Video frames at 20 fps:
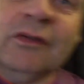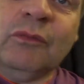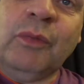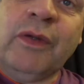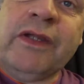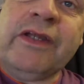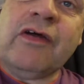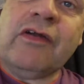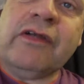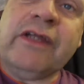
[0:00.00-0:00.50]

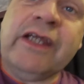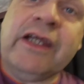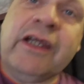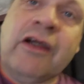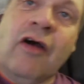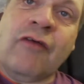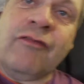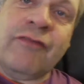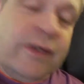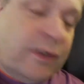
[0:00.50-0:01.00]
We don't need
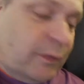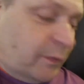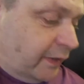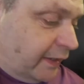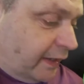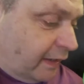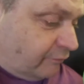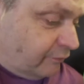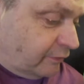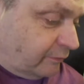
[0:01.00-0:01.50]
coffee, do we,
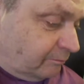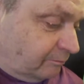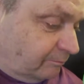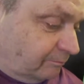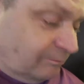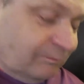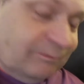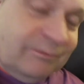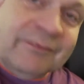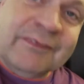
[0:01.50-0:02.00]
Kevin?
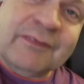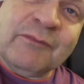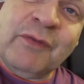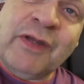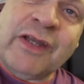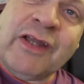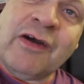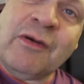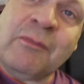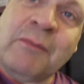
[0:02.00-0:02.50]
We
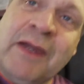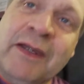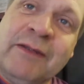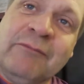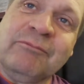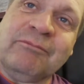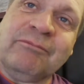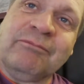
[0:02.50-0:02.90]
don't, mate.